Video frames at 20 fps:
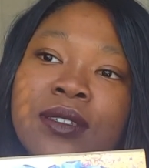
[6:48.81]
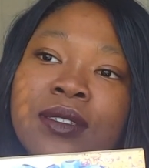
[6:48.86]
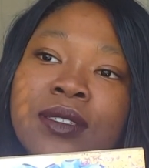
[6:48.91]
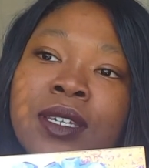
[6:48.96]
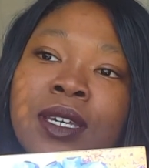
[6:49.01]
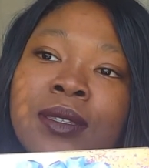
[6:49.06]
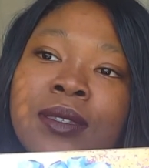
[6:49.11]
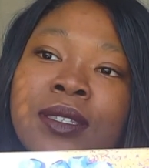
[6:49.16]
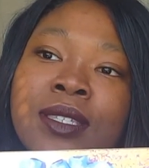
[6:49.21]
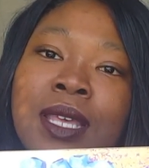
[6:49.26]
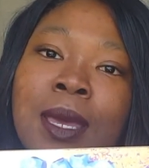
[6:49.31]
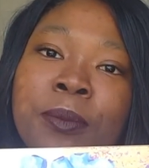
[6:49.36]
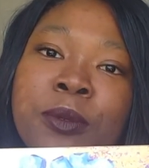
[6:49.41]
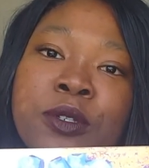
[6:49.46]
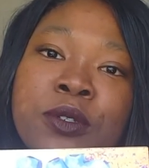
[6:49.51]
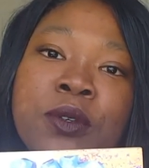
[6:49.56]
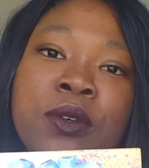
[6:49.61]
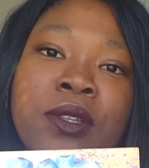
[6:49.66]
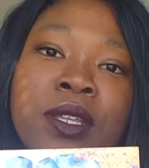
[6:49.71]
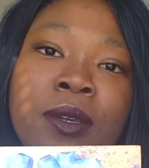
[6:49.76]

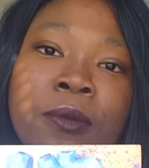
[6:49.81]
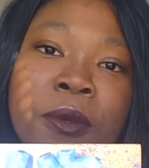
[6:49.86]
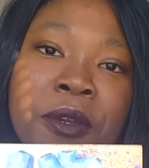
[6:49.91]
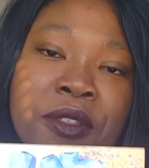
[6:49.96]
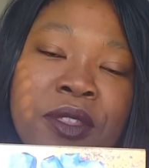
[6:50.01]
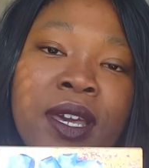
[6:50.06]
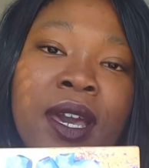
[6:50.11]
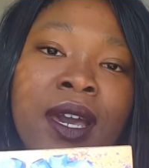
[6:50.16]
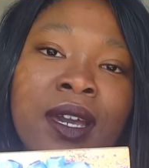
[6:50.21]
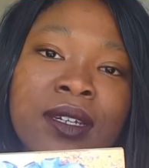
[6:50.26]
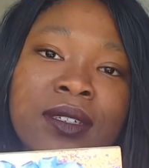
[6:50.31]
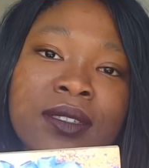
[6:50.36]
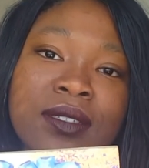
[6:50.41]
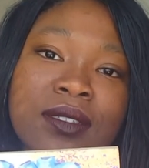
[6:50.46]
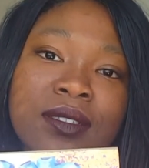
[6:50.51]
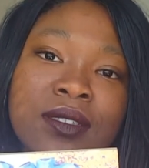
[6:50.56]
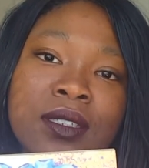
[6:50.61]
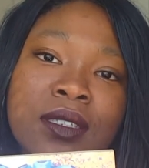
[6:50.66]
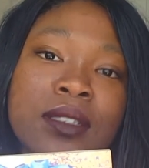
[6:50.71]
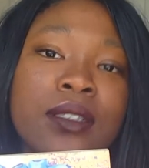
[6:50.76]
conceptually where that
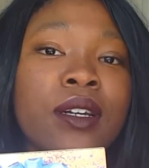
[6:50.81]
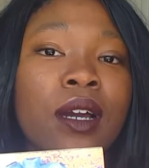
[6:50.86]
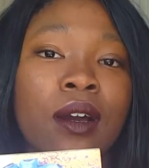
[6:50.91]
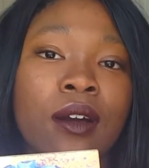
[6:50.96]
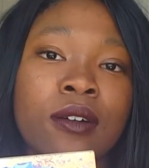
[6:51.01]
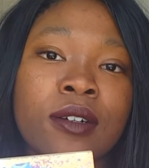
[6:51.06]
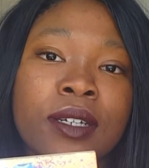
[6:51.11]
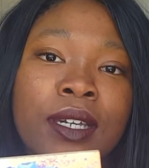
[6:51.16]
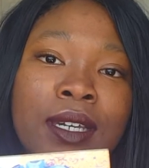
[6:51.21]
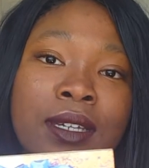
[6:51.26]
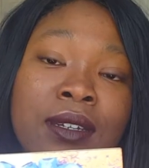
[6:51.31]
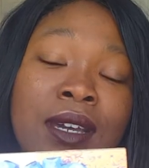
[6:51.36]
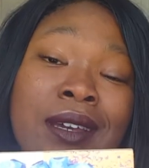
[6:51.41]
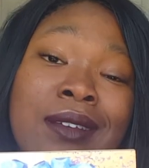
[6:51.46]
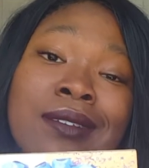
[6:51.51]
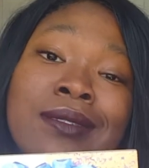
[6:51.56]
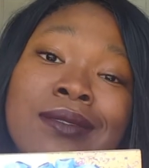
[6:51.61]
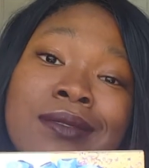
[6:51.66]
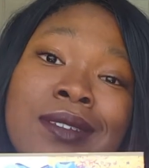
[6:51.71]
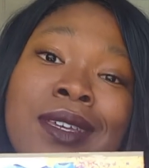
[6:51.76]
could go, and
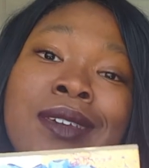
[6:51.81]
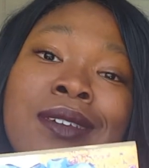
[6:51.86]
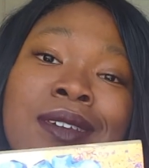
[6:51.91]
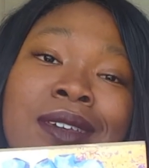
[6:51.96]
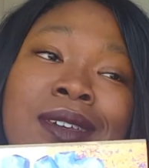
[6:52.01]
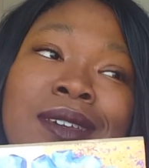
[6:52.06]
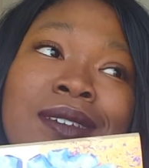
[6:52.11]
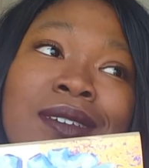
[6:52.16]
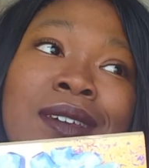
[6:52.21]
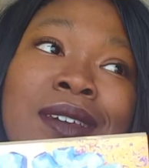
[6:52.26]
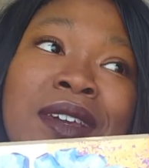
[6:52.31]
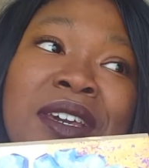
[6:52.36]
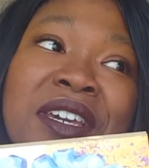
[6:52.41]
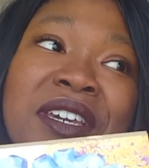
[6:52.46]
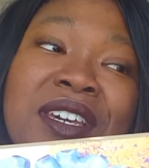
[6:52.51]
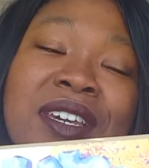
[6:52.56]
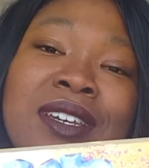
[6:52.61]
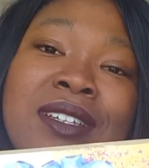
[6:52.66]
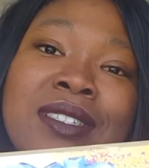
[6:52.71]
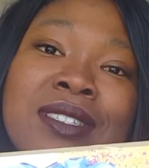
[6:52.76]
I think
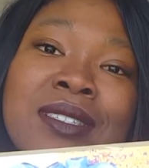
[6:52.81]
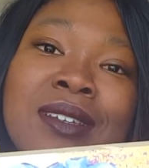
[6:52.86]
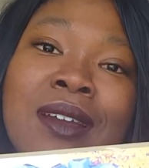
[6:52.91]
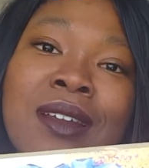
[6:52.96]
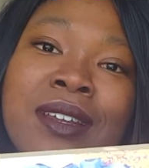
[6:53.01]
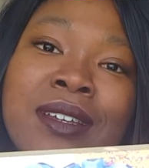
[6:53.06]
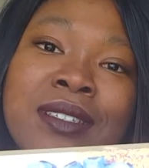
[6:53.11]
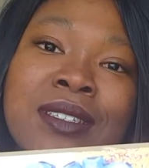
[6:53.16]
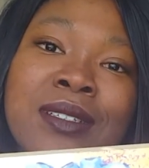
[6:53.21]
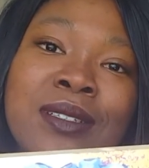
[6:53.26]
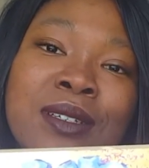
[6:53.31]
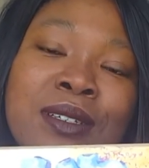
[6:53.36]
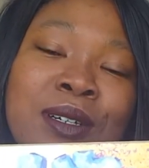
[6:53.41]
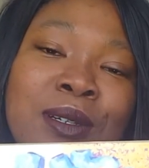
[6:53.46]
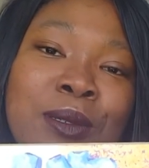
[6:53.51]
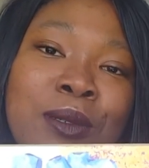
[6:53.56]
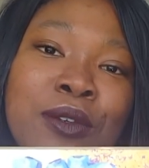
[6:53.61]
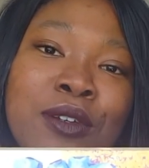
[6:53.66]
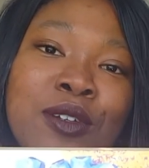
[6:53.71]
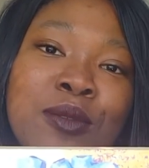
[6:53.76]
it's starting to look a
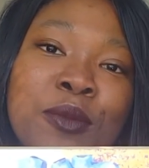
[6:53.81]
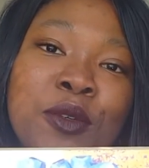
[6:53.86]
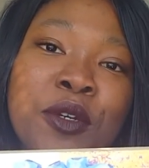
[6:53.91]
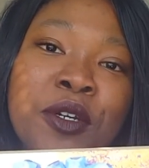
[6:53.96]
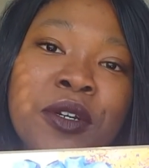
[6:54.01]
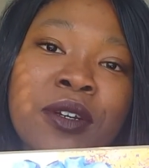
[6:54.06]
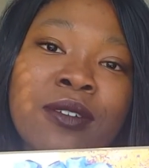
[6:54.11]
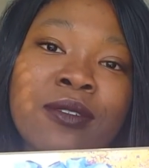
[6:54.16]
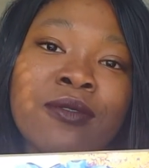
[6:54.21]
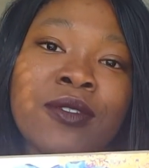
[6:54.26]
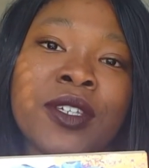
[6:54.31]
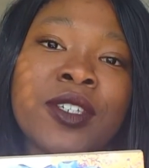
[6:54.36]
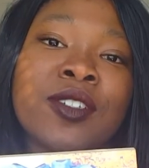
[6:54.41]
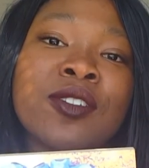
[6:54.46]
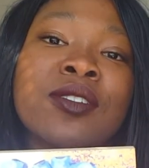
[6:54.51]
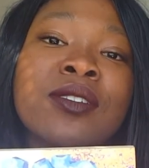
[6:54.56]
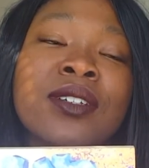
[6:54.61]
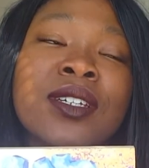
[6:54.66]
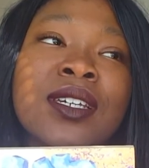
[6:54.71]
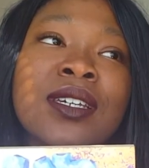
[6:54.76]
little more
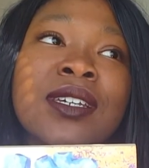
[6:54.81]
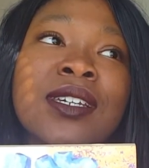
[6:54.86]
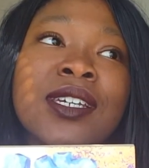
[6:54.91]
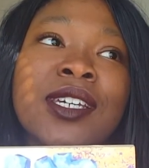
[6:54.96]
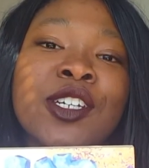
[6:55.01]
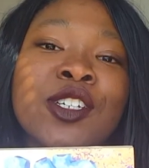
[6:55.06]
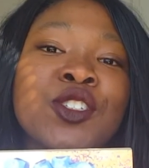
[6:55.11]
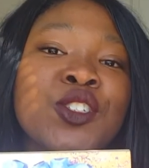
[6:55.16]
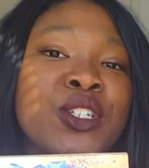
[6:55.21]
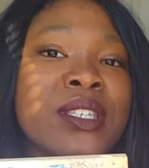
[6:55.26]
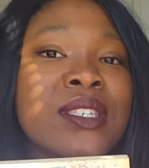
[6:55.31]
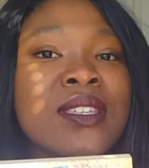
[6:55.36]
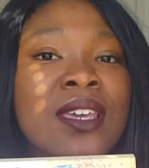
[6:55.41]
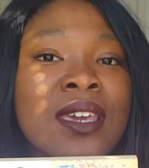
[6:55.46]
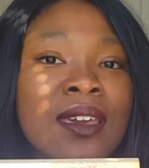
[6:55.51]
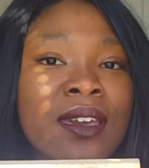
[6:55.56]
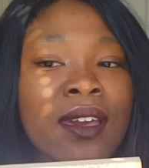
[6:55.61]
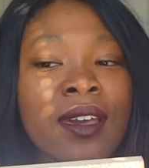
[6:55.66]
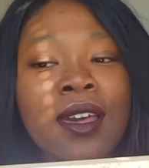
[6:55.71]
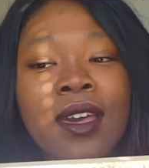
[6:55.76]
visually
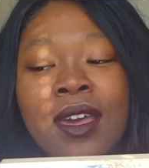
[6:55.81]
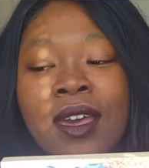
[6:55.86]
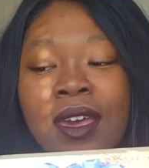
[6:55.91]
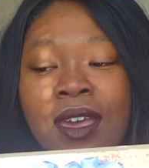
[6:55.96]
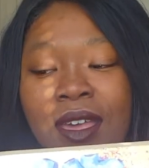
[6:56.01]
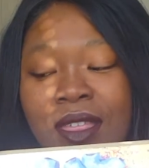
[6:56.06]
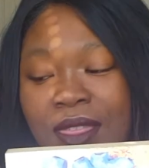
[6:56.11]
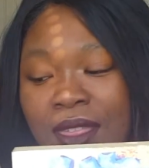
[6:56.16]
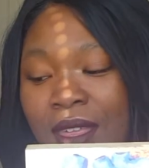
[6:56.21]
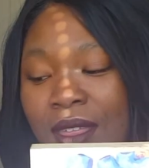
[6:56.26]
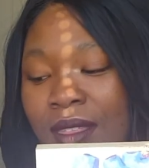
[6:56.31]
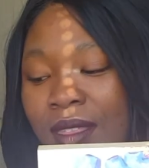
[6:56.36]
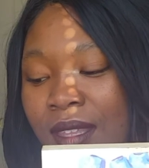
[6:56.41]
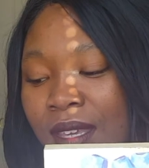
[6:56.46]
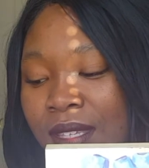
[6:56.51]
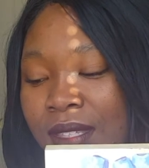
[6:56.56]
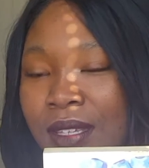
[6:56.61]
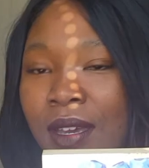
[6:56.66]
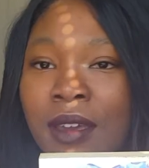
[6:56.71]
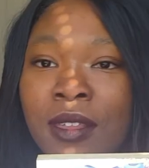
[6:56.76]
interesting than
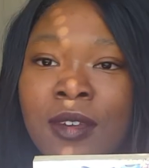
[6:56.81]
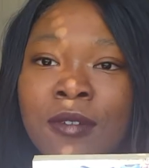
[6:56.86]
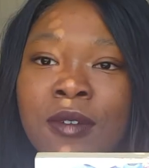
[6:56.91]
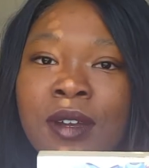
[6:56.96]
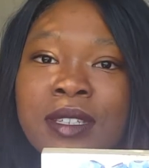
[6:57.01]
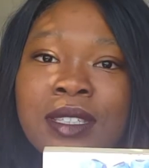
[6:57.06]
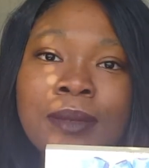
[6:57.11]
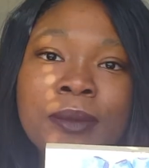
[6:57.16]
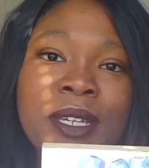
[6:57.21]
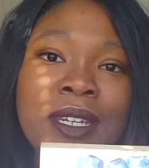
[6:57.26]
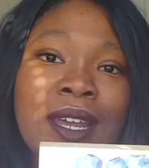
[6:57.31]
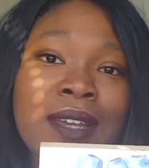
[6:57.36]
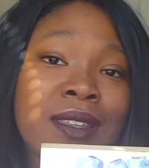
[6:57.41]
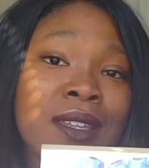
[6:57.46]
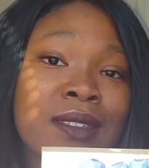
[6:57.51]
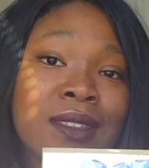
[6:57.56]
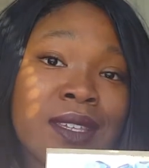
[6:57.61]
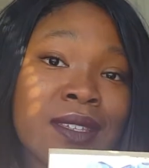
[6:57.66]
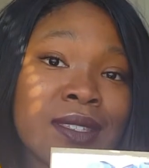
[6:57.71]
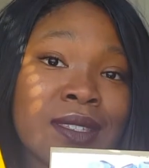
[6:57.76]
these other ones. I mean, not
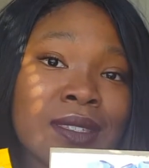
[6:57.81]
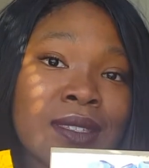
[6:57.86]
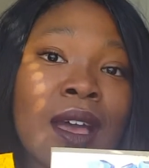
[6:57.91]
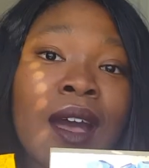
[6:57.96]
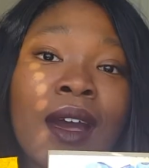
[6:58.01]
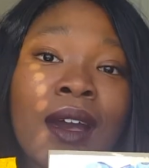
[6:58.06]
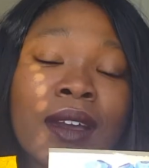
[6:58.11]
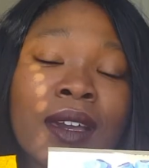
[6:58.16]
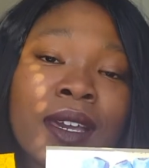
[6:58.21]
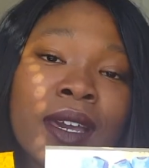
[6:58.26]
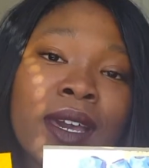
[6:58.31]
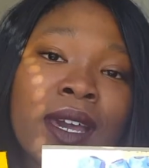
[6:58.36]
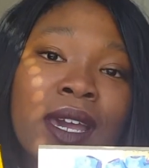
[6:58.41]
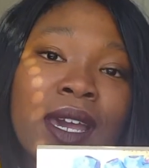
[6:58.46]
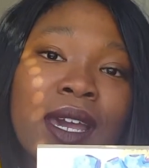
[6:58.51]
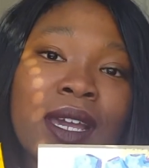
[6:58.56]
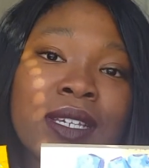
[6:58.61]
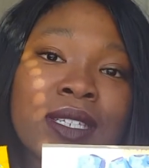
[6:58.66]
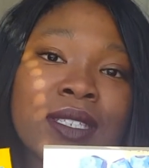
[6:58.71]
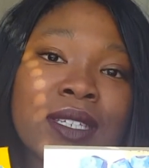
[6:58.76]
that these suck.
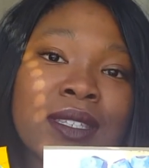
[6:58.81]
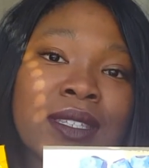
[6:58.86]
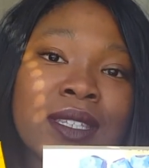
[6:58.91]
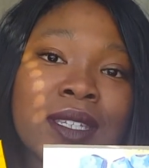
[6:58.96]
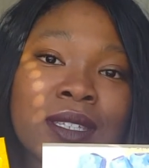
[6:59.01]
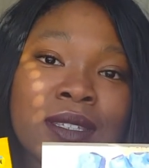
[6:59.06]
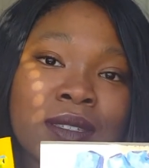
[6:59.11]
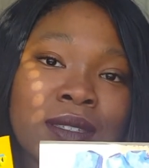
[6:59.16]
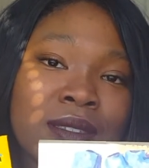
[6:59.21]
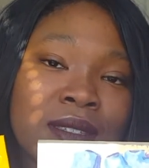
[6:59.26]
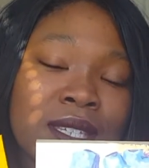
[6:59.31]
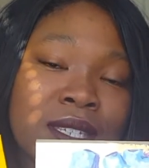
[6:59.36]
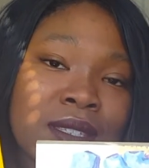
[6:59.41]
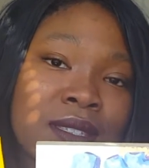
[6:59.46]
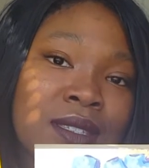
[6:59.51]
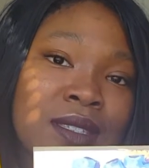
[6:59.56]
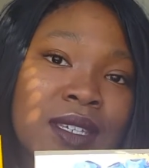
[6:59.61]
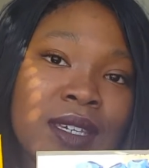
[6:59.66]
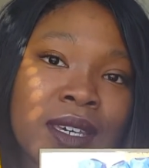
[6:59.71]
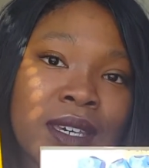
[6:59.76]
It's just
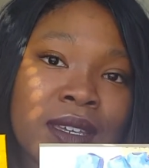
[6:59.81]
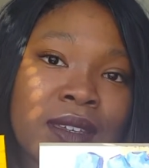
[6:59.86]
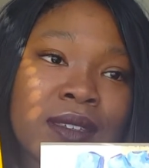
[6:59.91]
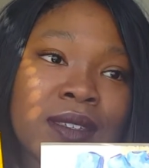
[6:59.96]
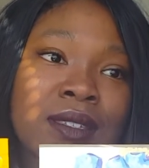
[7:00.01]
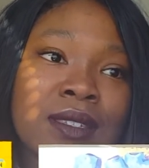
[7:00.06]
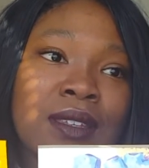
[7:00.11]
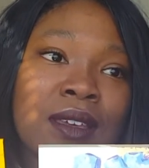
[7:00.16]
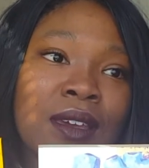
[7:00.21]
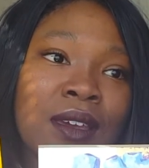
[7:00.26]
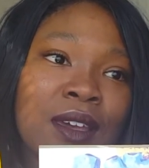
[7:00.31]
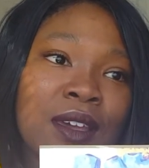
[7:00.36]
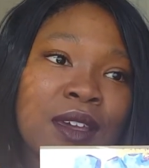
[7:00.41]
this is